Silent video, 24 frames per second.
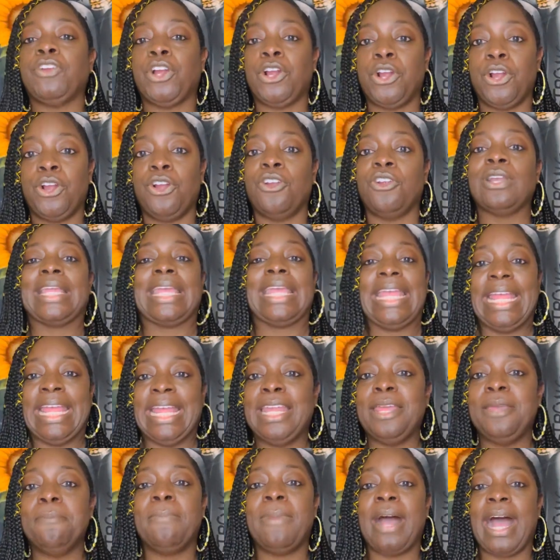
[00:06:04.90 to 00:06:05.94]
hurt
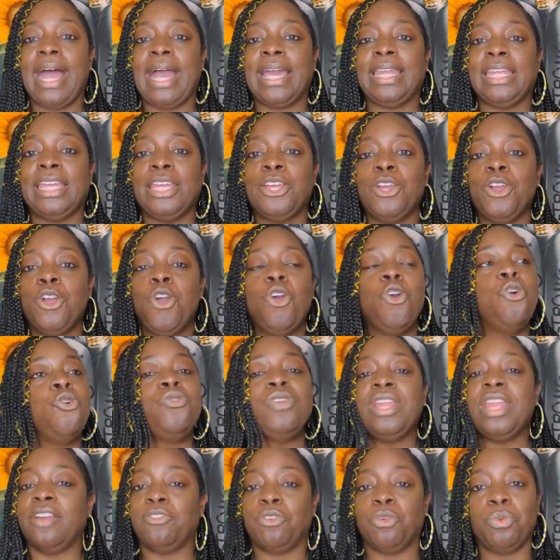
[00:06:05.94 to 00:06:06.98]
anybody who
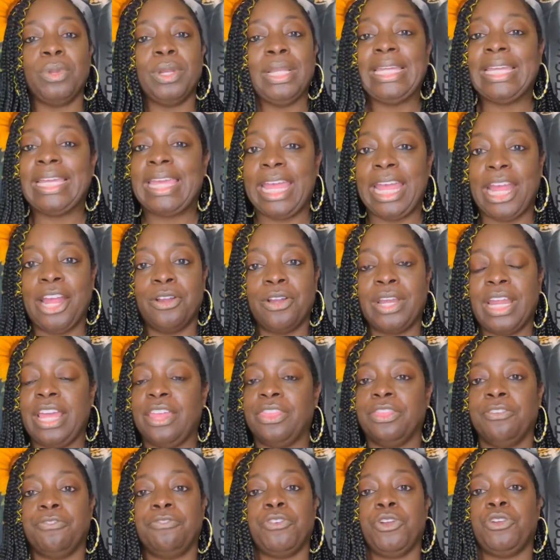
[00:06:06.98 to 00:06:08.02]
never really cared in
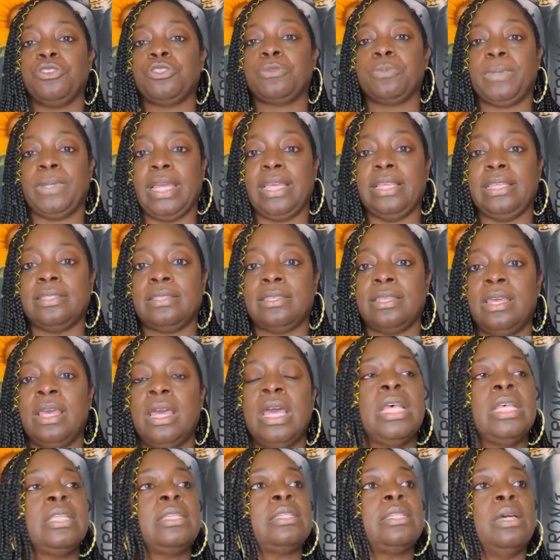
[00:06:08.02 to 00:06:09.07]
the first place.
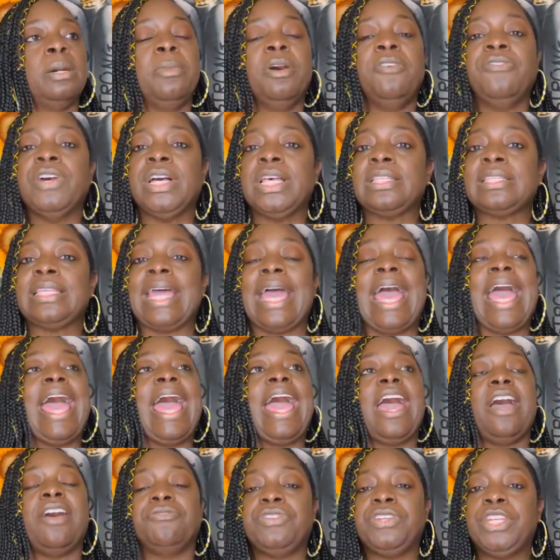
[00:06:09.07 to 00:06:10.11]
Some of us
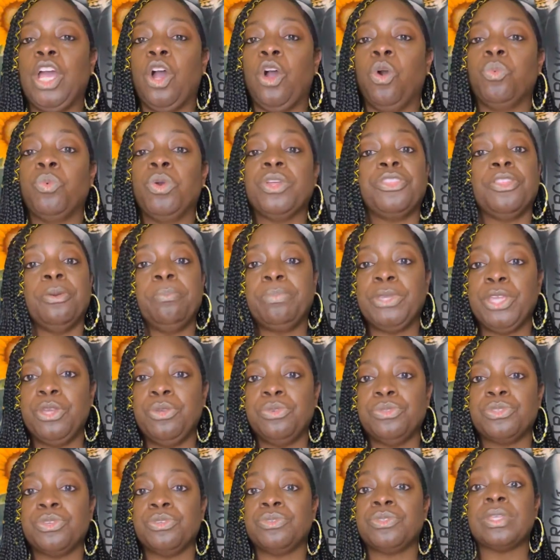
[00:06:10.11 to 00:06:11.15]
have dealt with
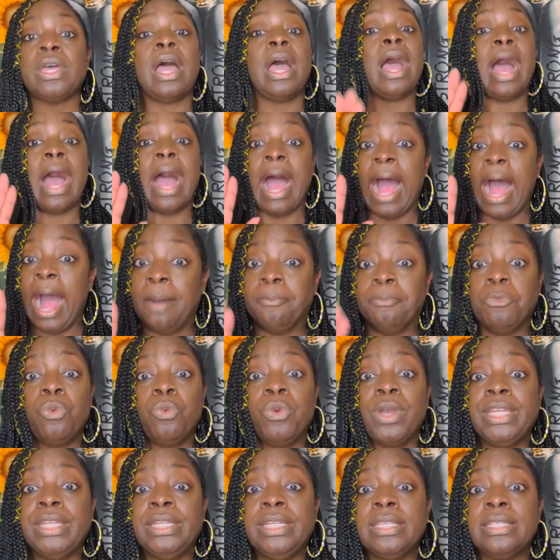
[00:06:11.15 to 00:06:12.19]
abusers. I'm a
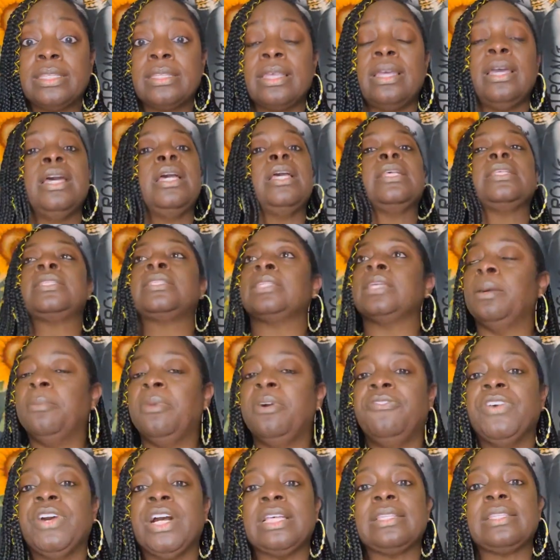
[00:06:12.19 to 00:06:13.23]
witness. Some
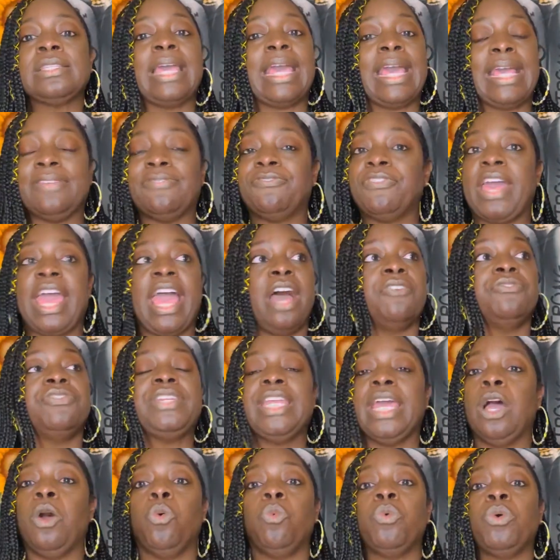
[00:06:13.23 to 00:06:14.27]
of us have
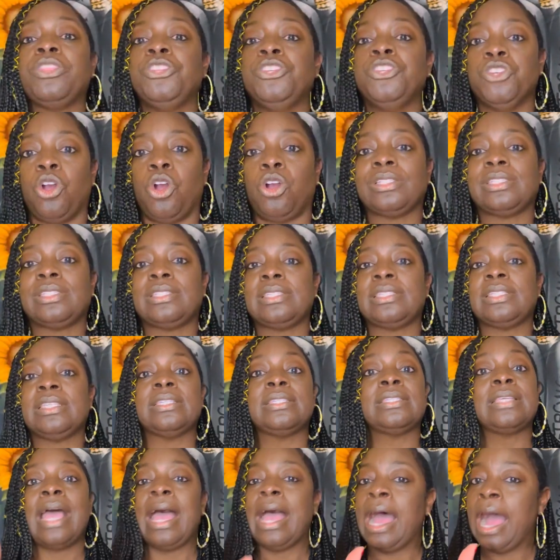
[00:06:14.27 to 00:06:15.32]
dealt with
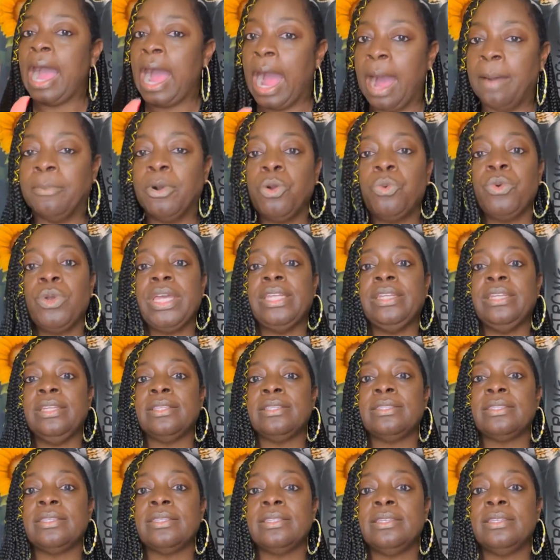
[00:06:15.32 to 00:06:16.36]
narcissists. I'm a
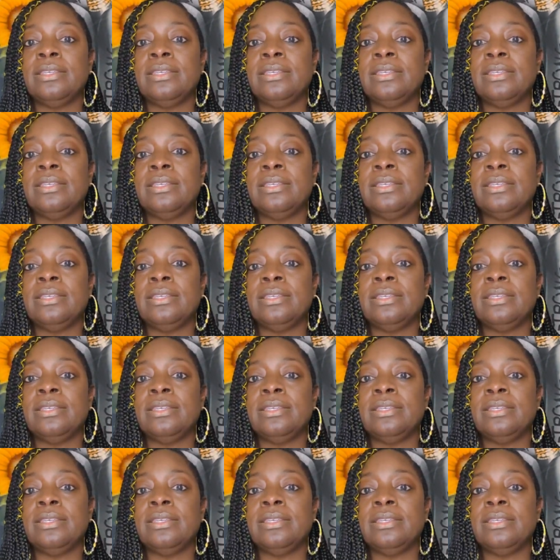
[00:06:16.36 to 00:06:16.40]
witness.